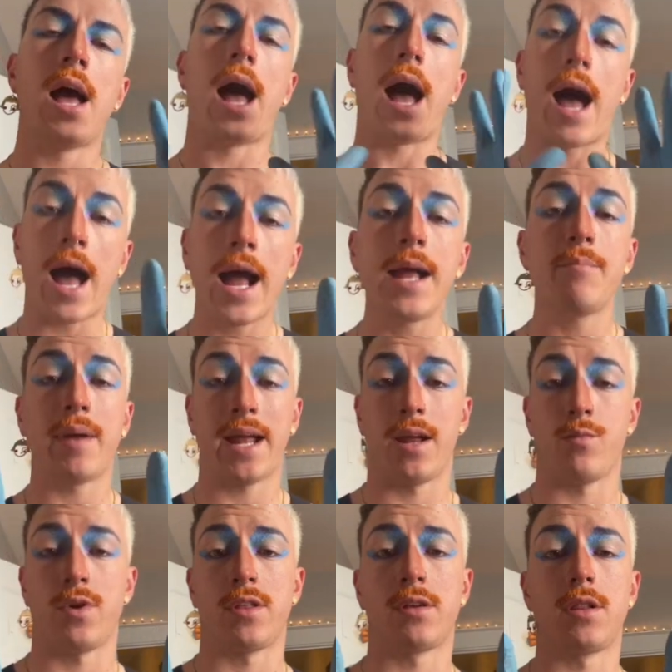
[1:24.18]
I paint
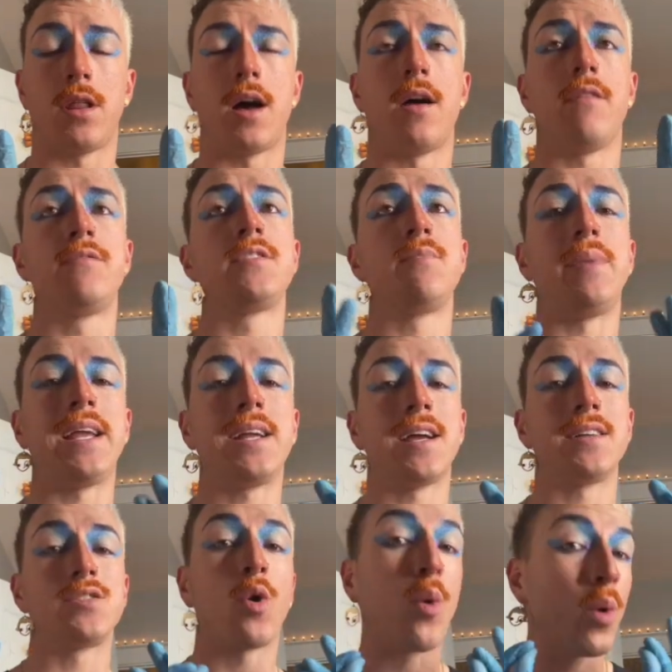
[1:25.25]
with gloves
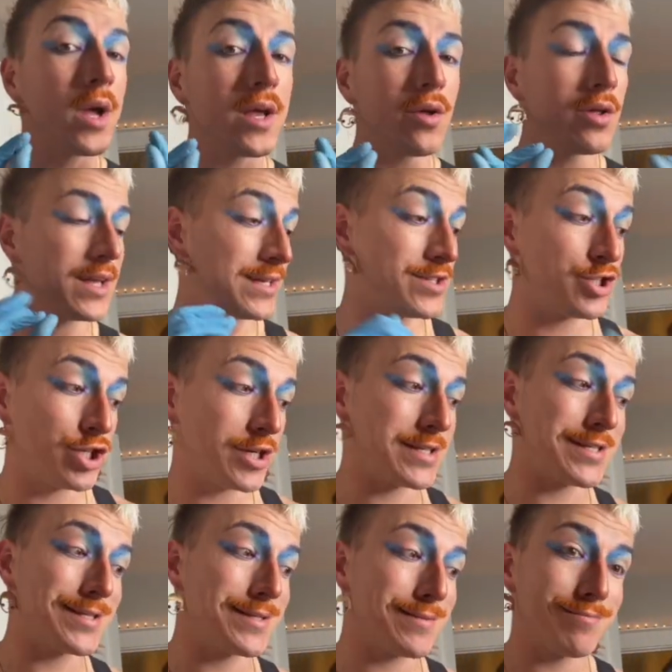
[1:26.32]
because oil is
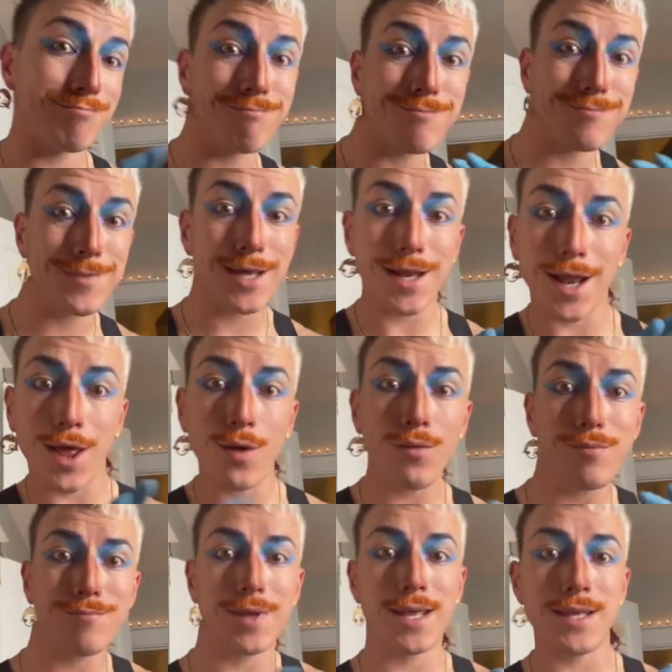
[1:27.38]
just,
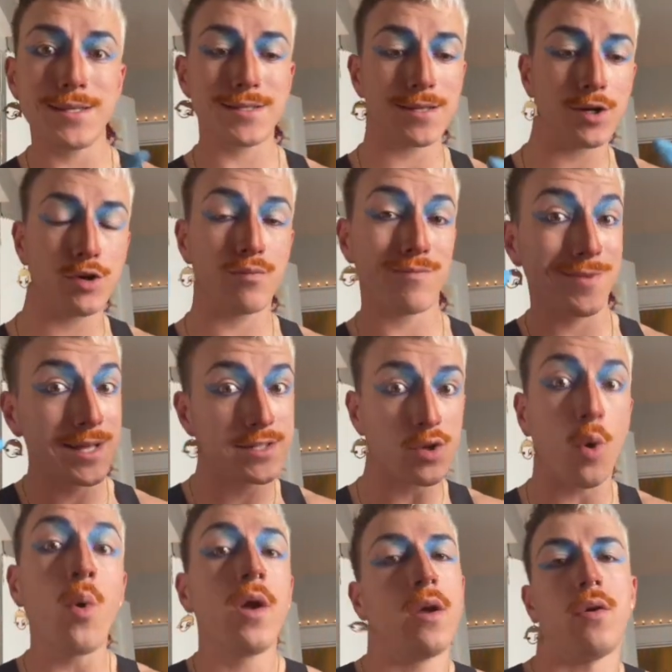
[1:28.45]
it's
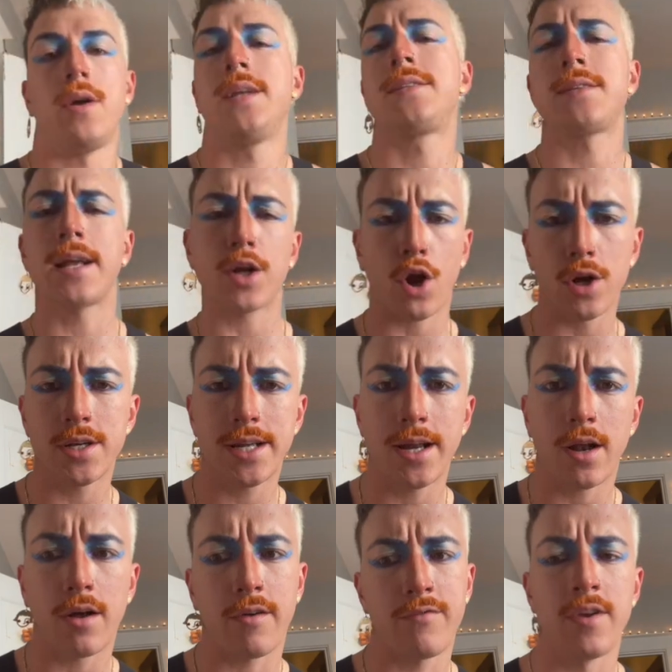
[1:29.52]
oil. It's like hard to get
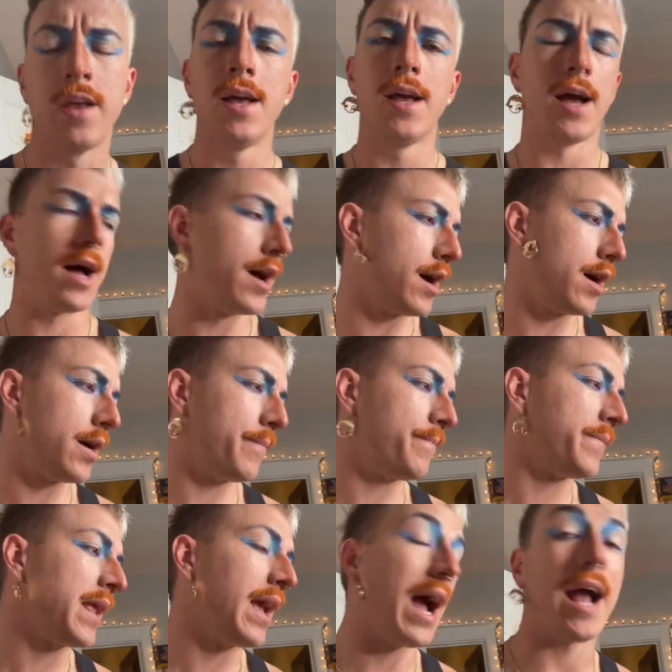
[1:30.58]
off.
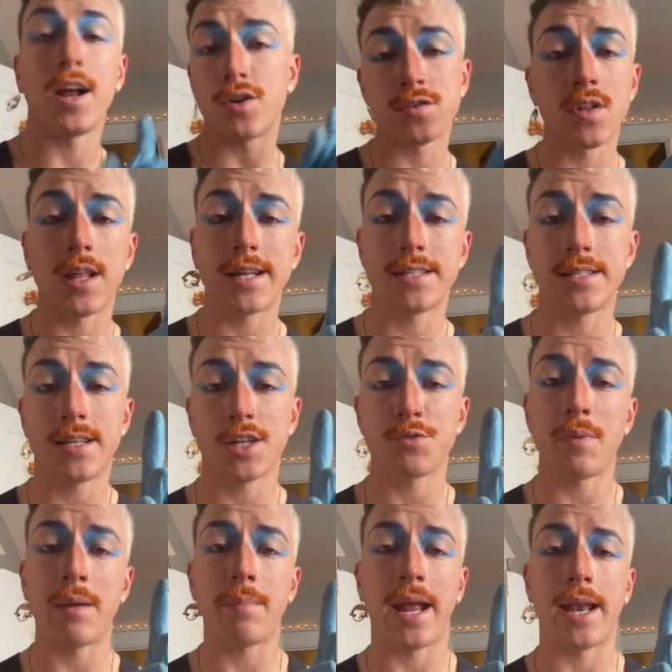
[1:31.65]
I also like to touch
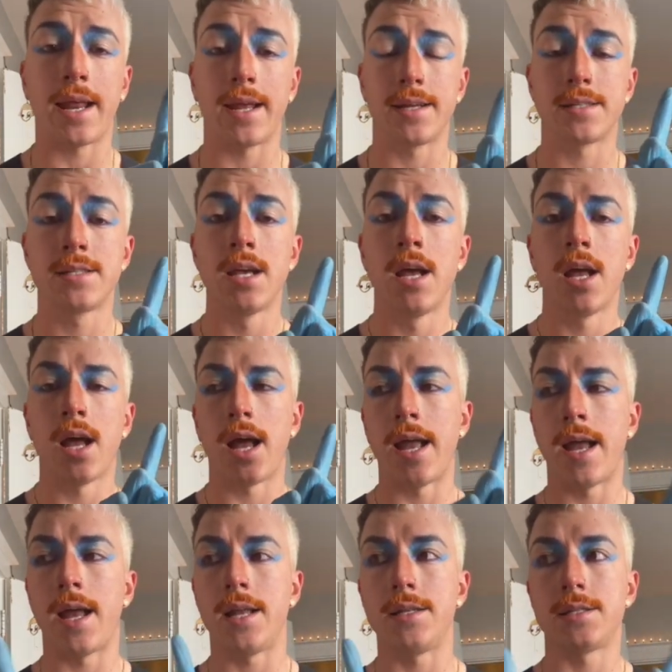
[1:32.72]
my paintings,
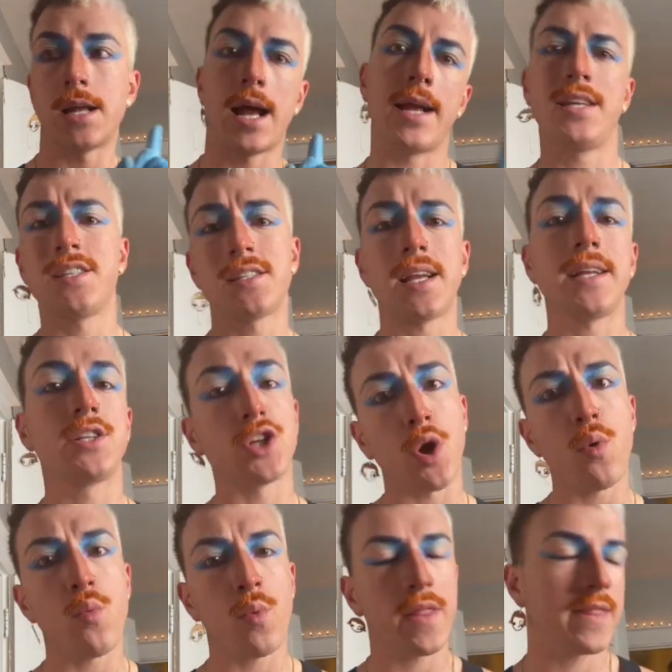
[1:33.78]
and I just
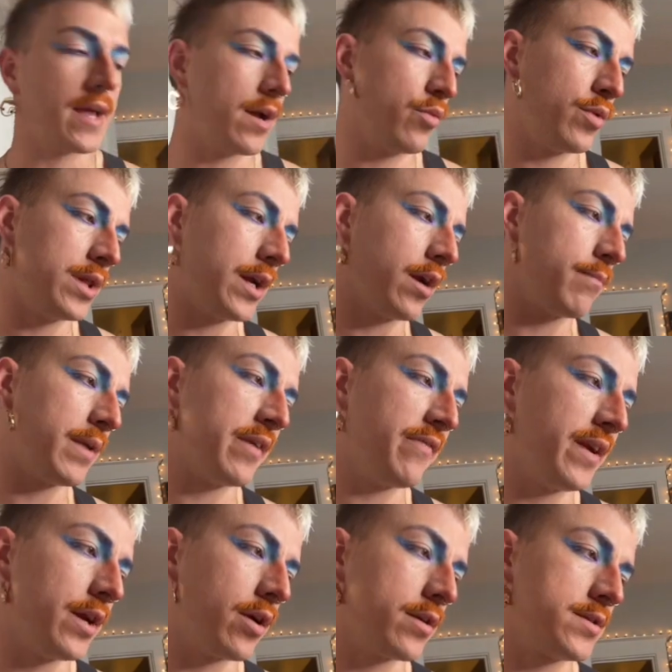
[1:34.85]
don't want that really on my
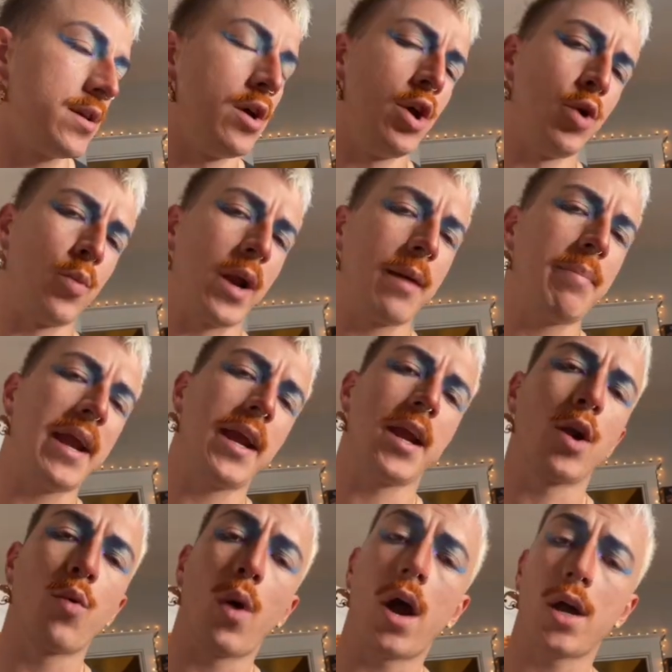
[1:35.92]
fingers. When I paint in
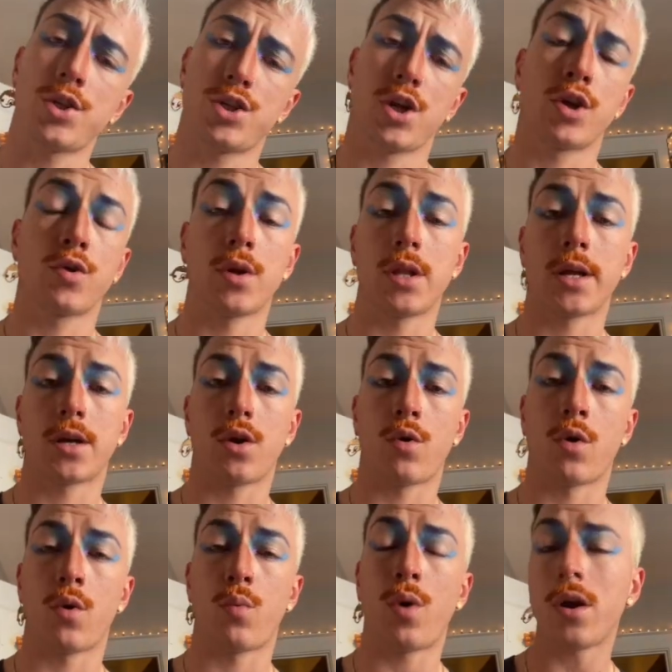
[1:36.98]
gouache, acrylic,
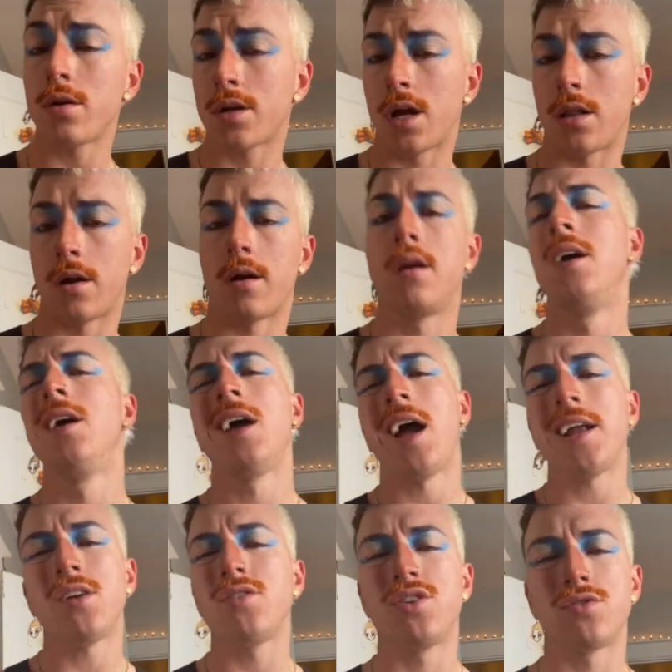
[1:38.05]
or watercolor, I
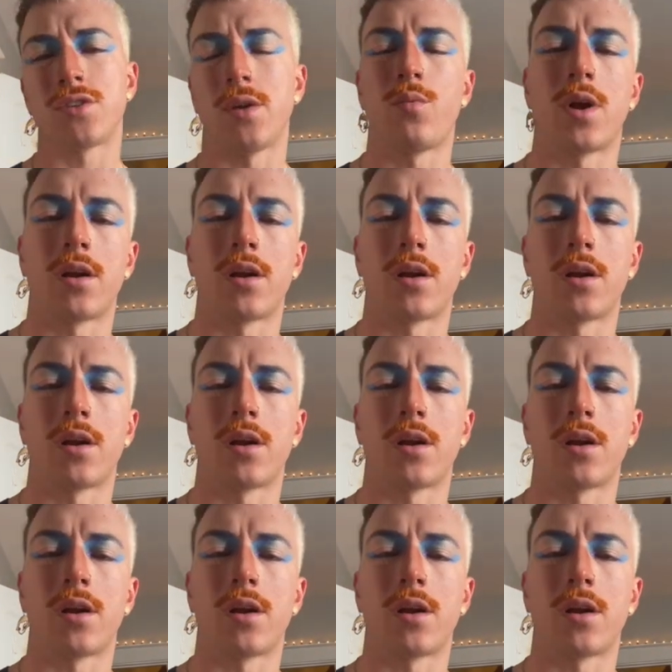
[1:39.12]
don't usually wear